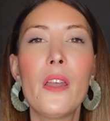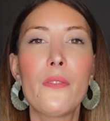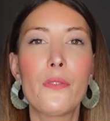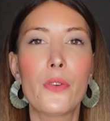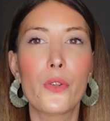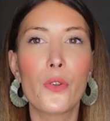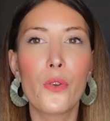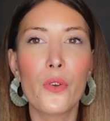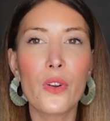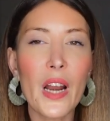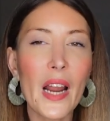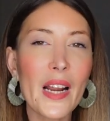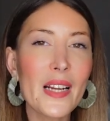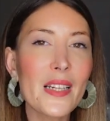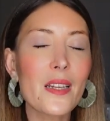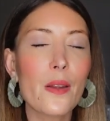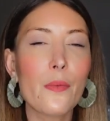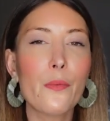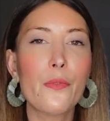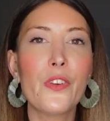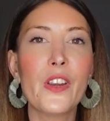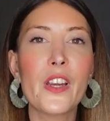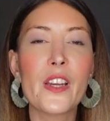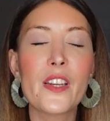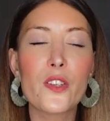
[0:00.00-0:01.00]
If you don't like
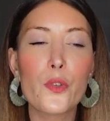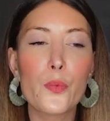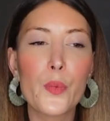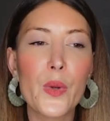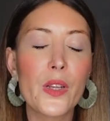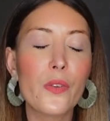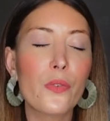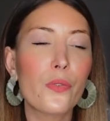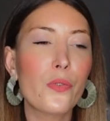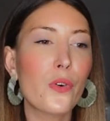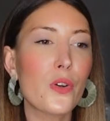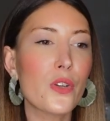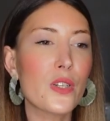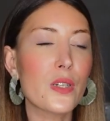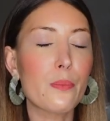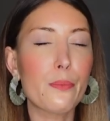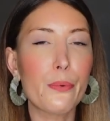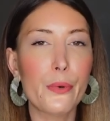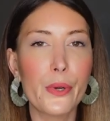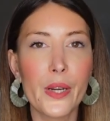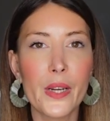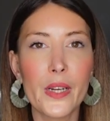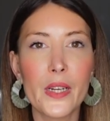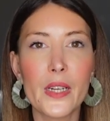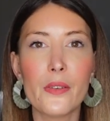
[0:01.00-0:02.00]
something sweet for
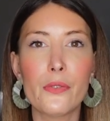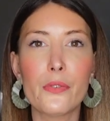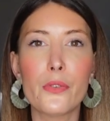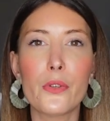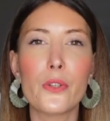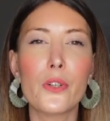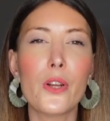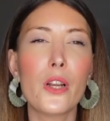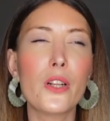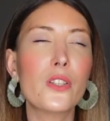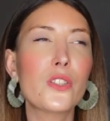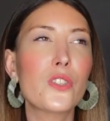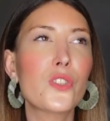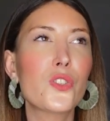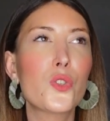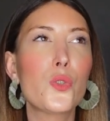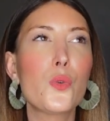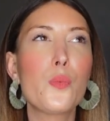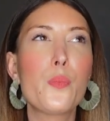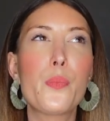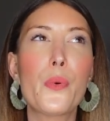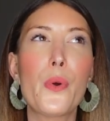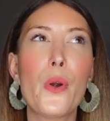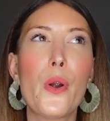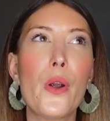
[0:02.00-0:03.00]
spring, if you're not
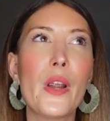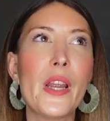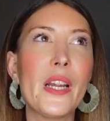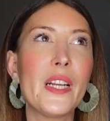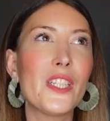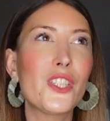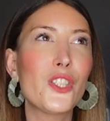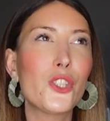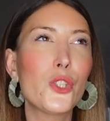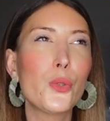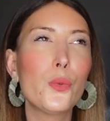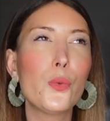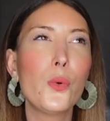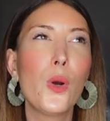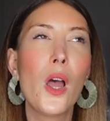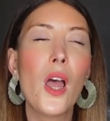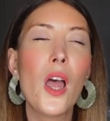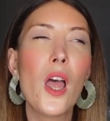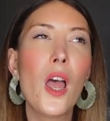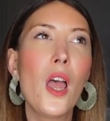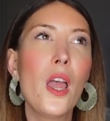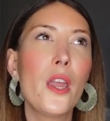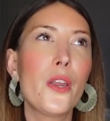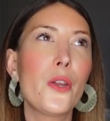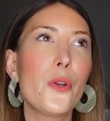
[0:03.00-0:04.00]
super into,
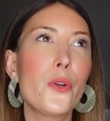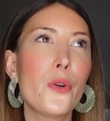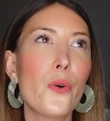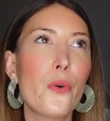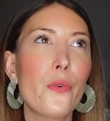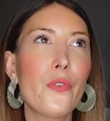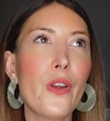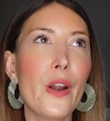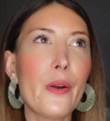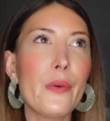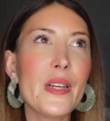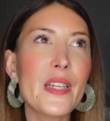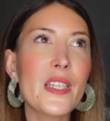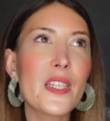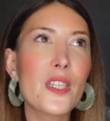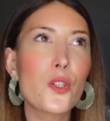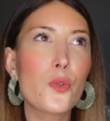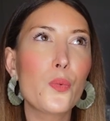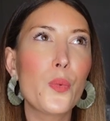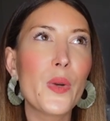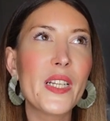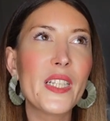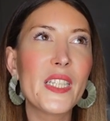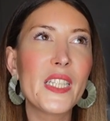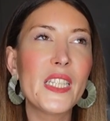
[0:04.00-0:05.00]
you know, very
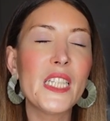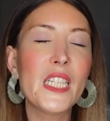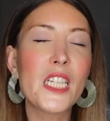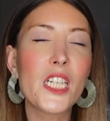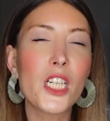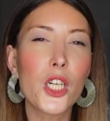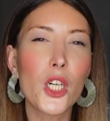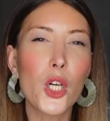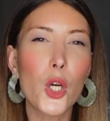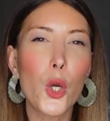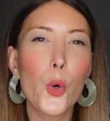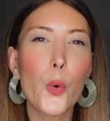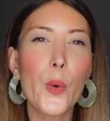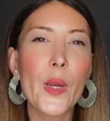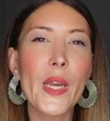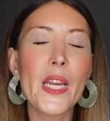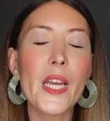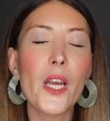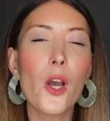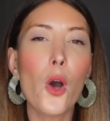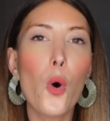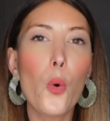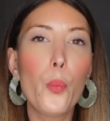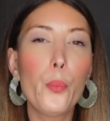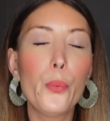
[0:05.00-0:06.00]
sweety,
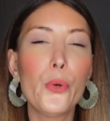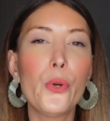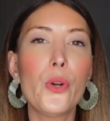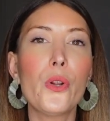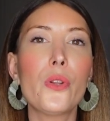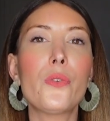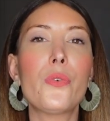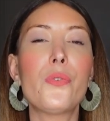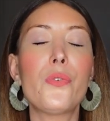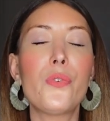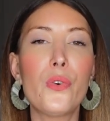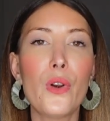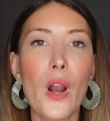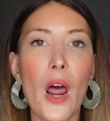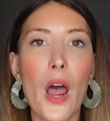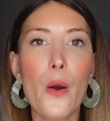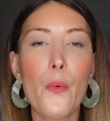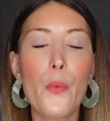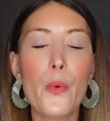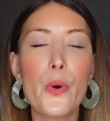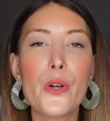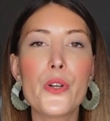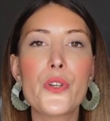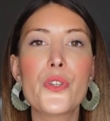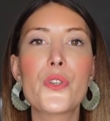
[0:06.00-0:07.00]
glowing, opulent
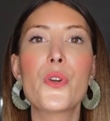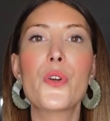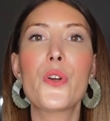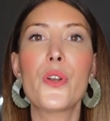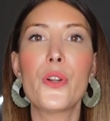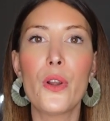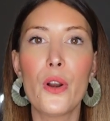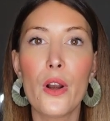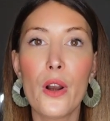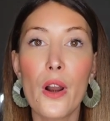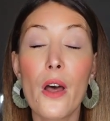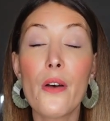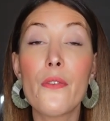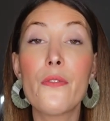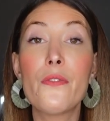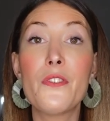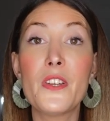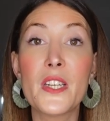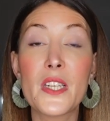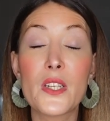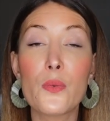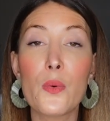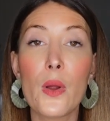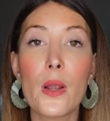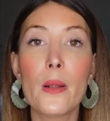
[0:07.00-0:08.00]
flowers, you're gonna love
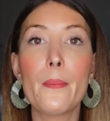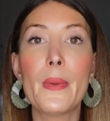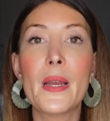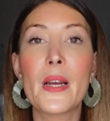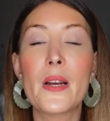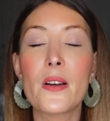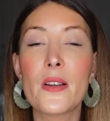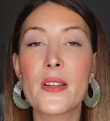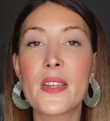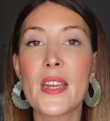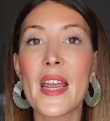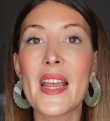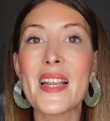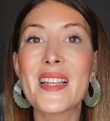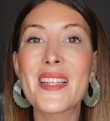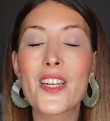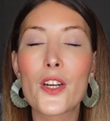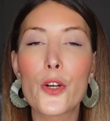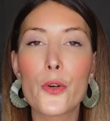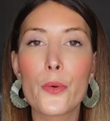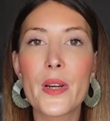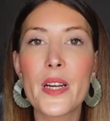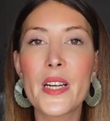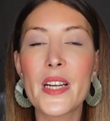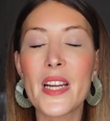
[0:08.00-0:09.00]
this one because it's
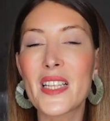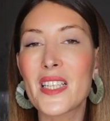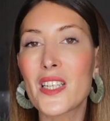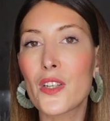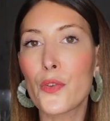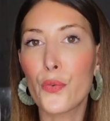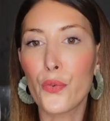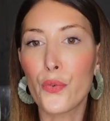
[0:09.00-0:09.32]
green, it's